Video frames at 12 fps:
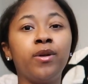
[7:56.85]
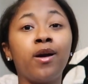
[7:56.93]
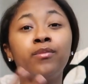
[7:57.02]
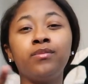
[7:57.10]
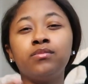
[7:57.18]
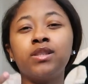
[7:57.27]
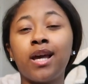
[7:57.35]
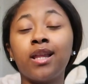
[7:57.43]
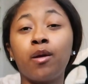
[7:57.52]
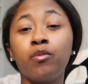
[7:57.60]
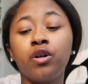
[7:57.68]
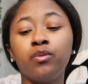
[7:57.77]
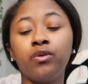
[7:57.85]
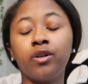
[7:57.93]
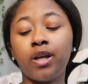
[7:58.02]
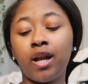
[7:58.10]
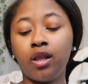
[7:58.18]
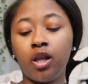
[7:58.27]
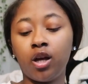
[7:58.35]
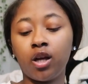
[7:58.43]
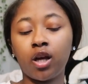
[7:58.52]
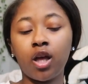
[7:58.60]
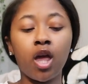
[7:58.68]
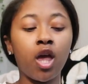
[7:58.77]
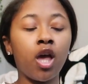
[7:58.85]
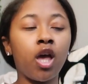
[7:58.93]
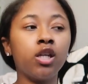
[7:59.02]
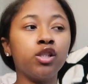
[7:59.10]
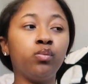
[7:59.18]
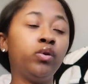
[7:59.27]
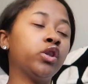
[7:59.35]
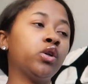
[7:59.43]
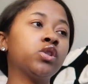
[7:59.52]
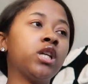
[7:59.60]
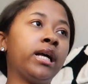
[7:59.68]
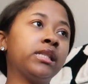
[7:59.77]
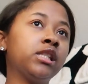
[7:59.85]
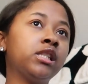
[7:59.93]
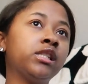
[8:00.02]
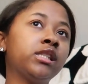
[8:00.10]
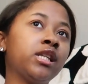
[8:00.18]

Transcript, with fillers: but I'm saying like I'm gonna recreate a look with those glasses.